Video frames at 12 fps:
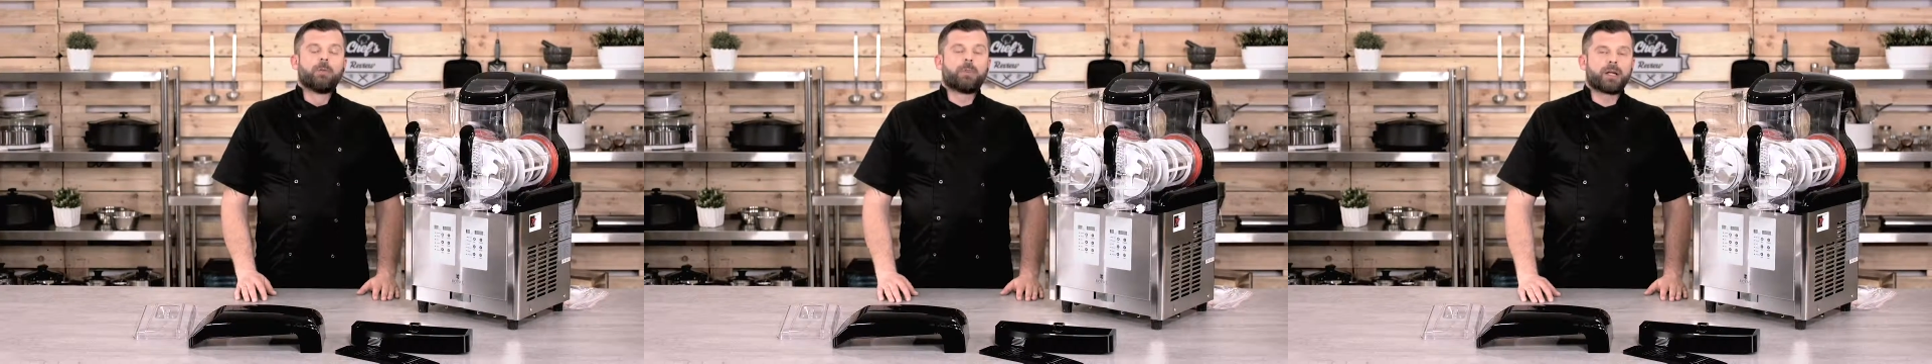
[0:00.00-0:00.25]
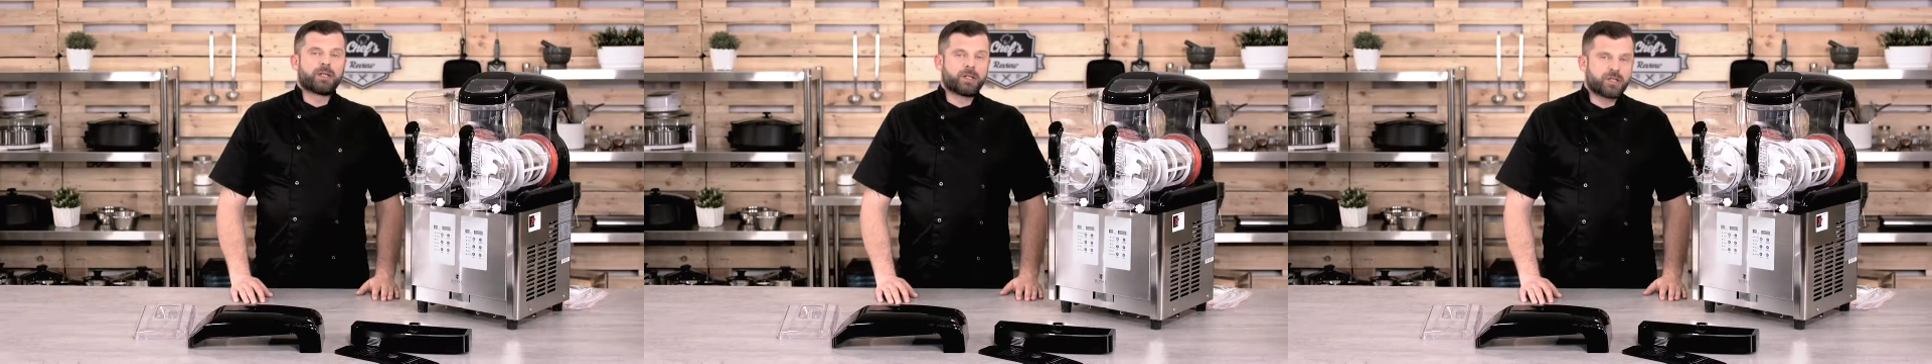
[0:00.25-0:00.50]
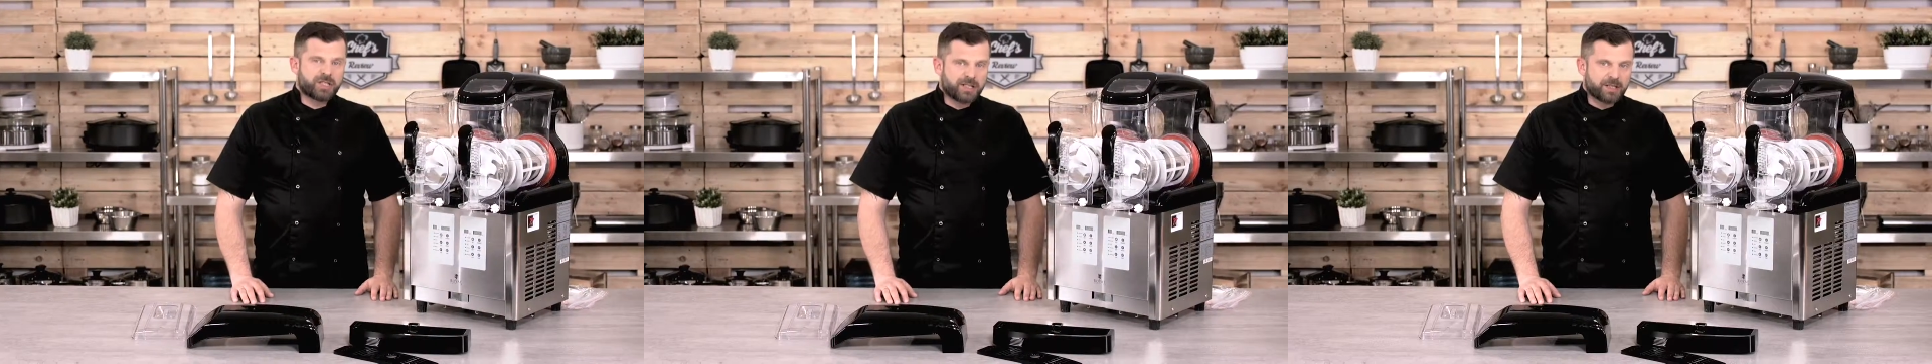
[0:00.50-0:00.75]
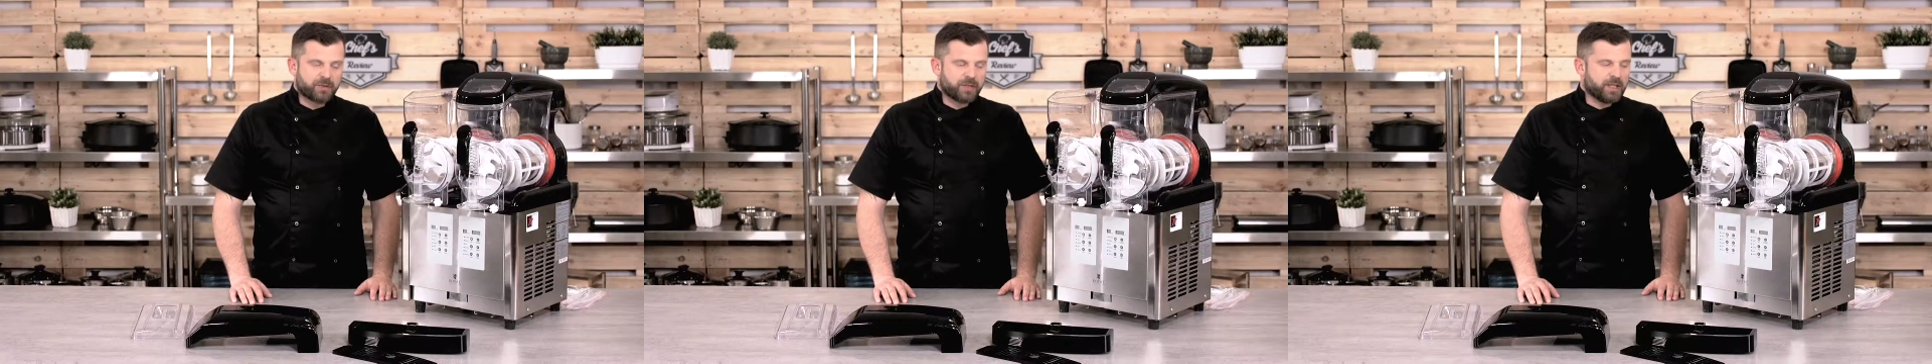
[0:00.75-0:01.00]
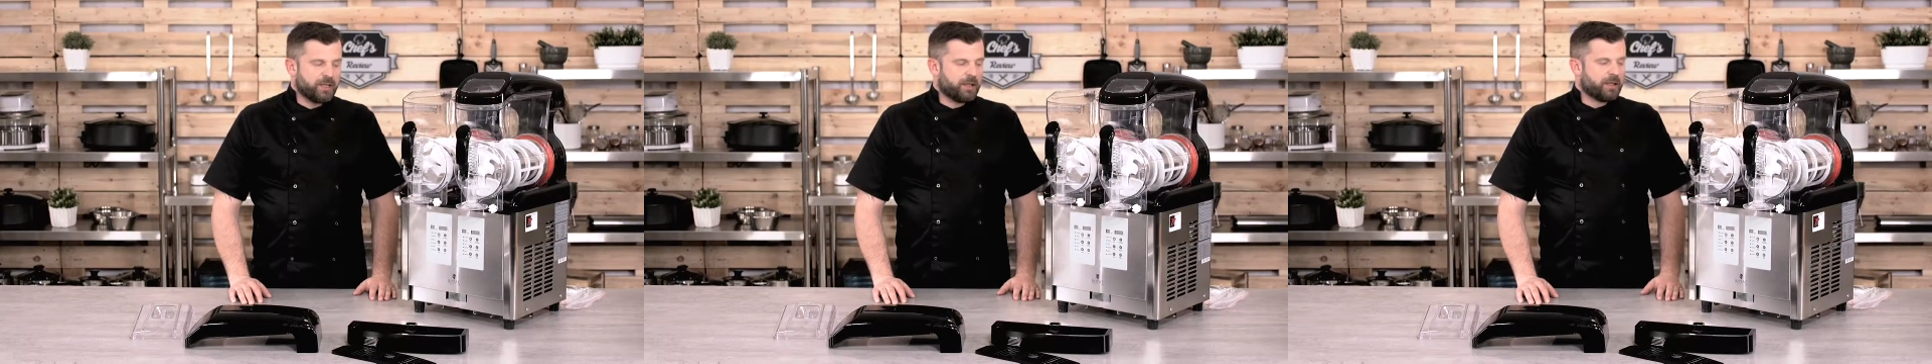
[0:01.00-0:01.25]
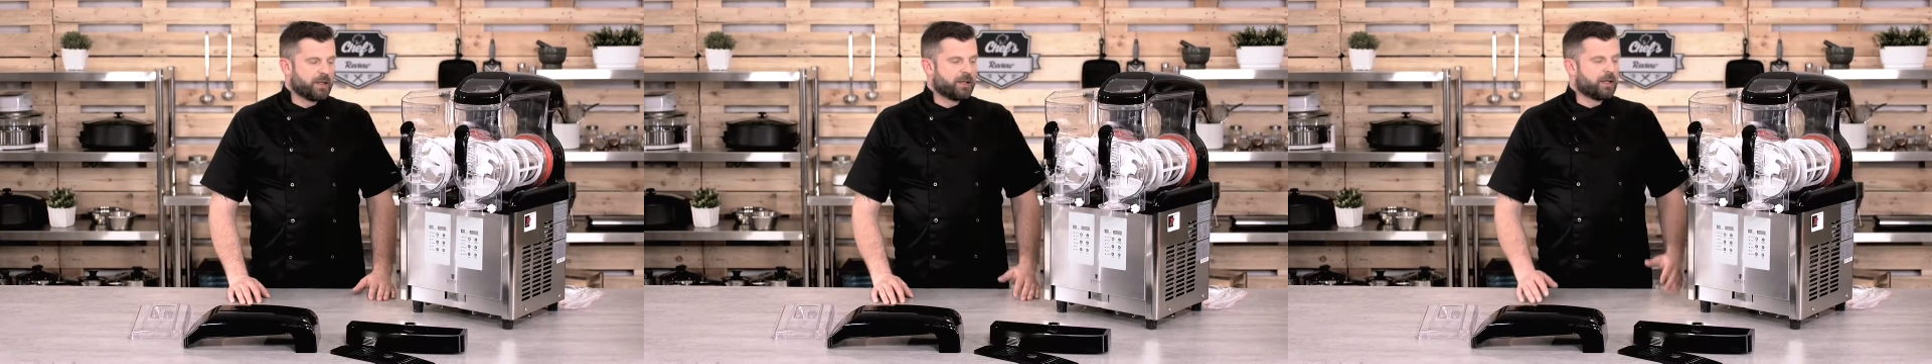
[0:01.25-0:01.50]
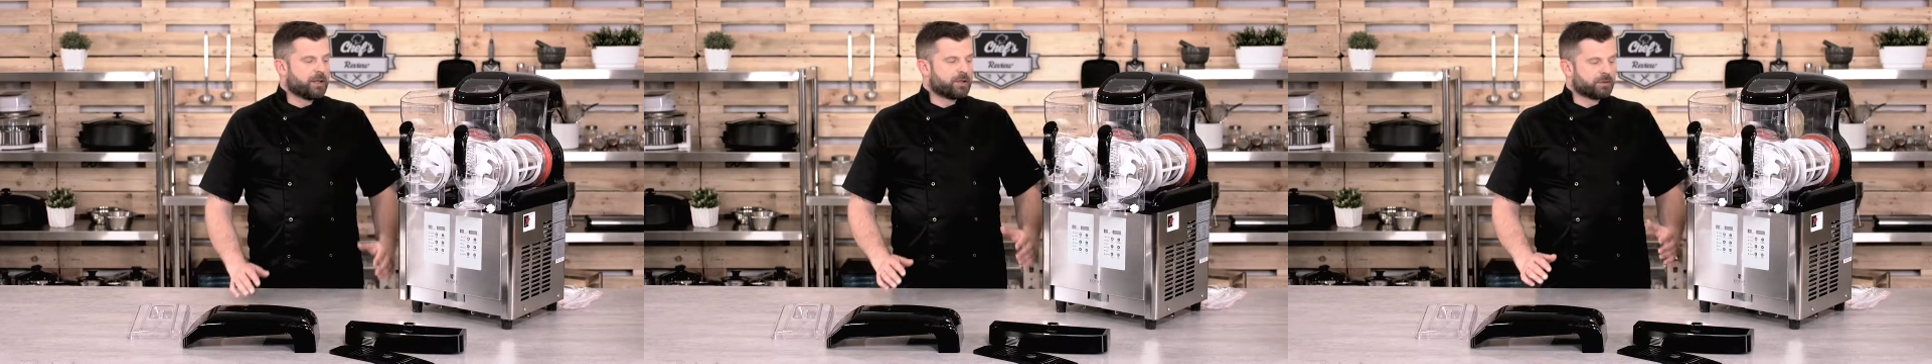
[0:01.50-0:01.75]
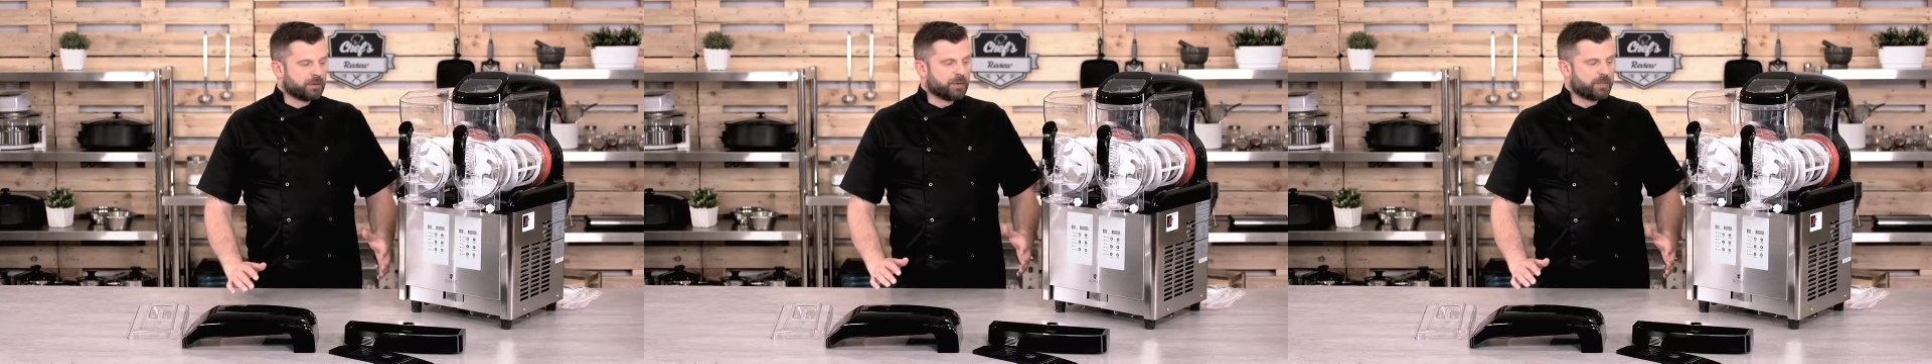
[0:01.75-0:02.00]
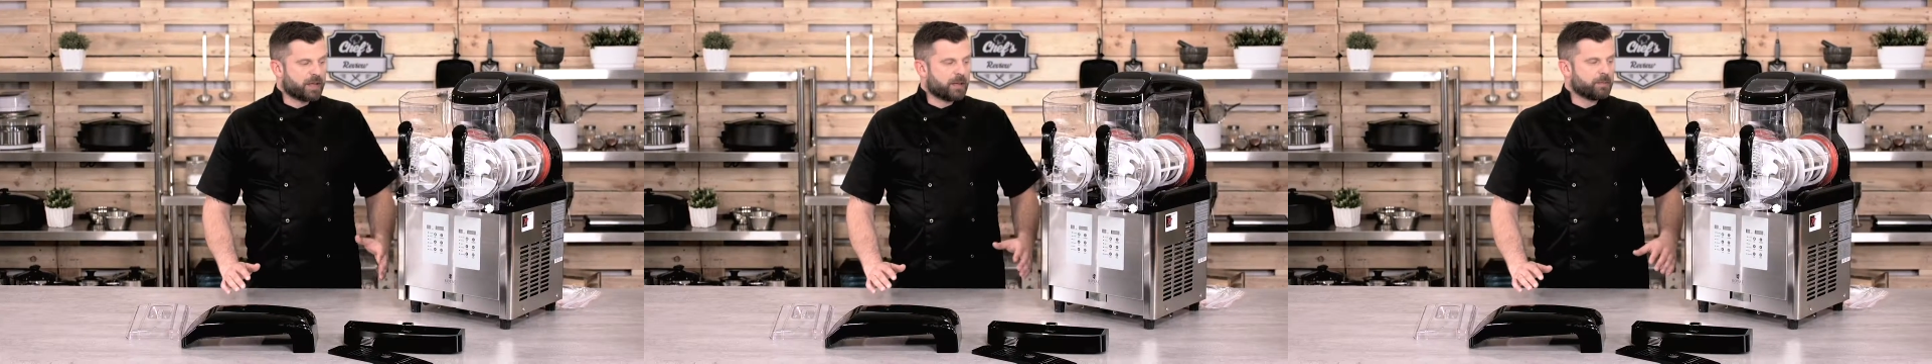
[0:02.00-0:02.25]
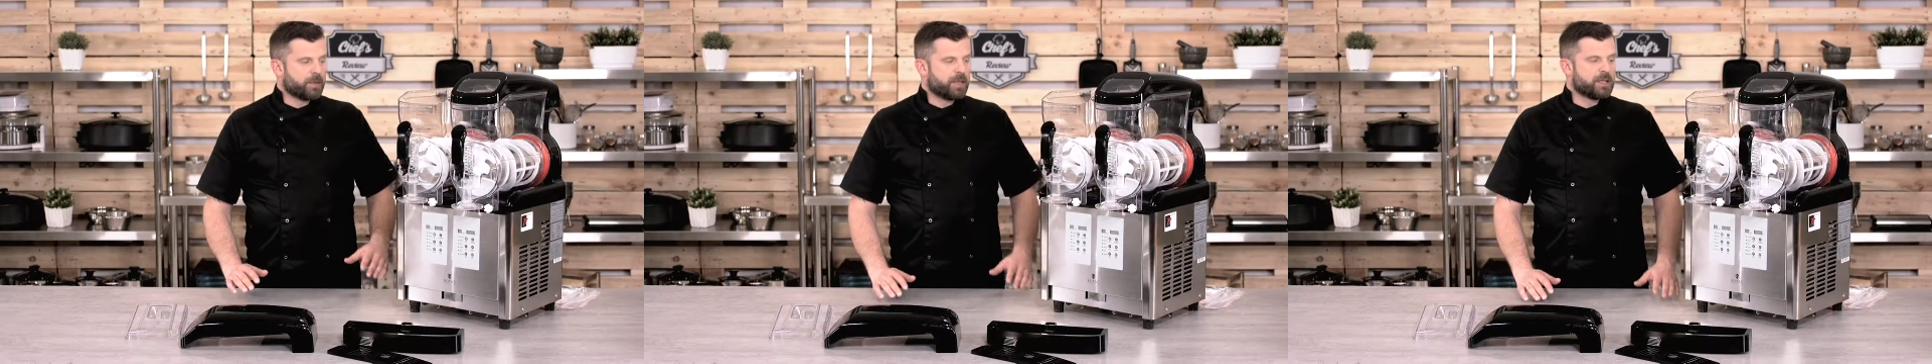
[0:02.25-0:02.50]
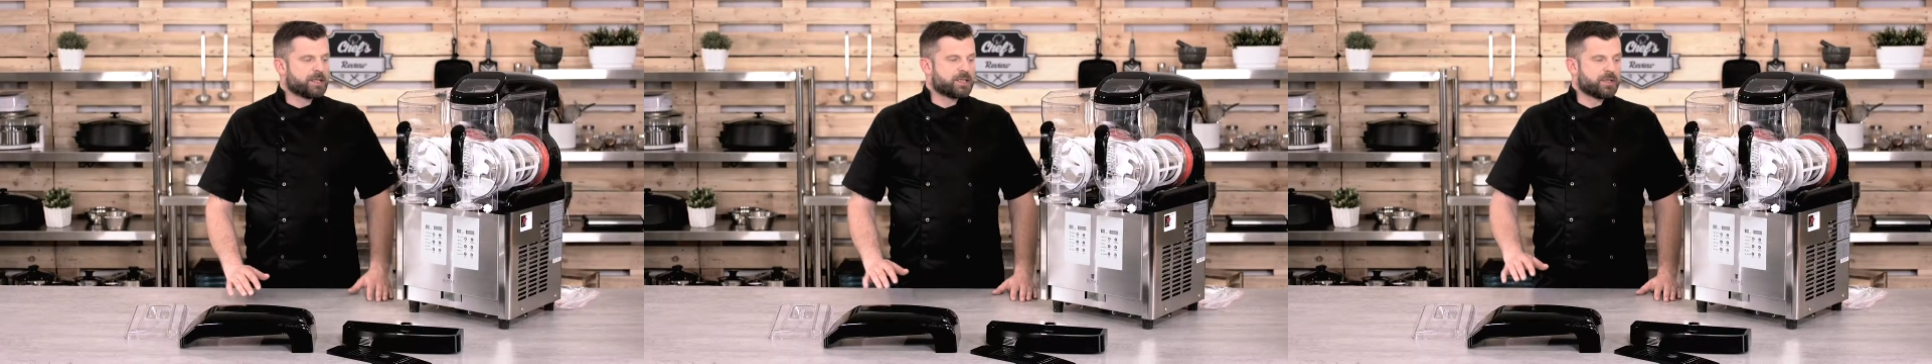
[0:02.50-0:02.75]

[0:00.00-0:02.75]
But generally, the rule of thumb is